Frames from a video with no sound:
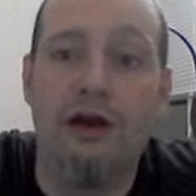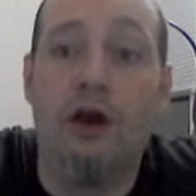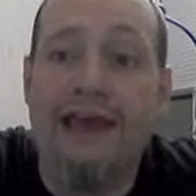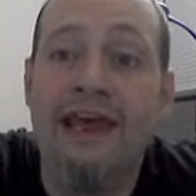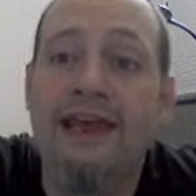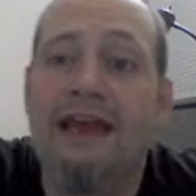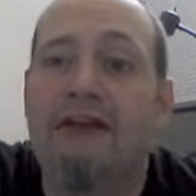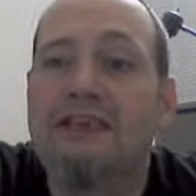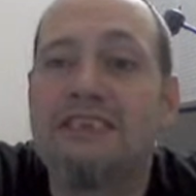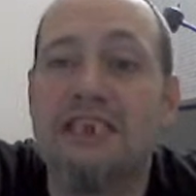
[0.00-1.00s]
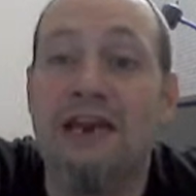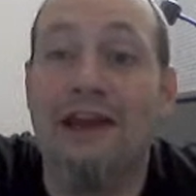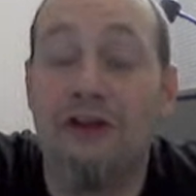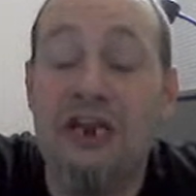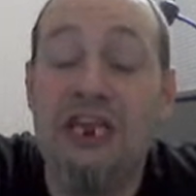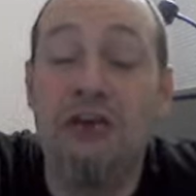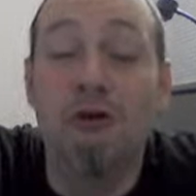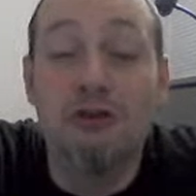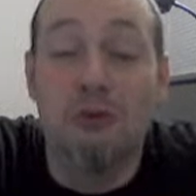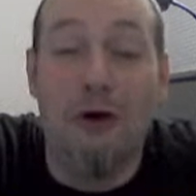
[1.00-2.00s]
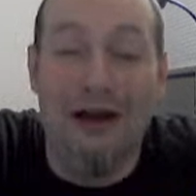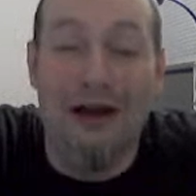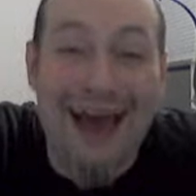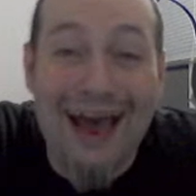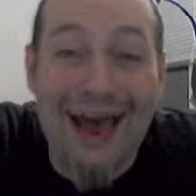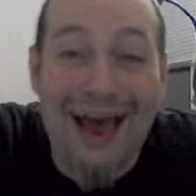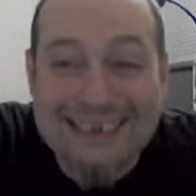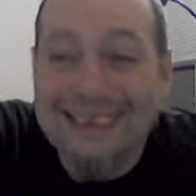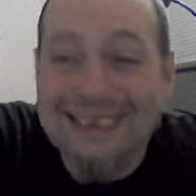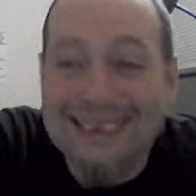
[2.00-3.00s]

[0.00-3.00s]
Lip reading: Okay, now this is another huge one, guys.